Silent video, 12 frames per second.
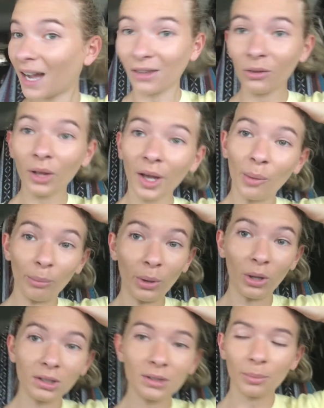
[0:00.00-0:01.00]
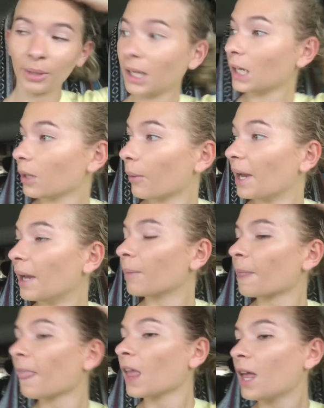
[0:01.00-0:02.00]
I look like I'm bald. But anyway,
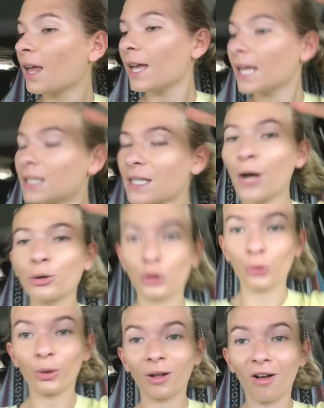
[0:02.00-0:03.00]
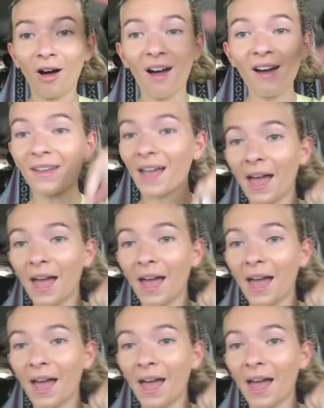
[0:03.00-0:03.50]
it's now 2 o'clock,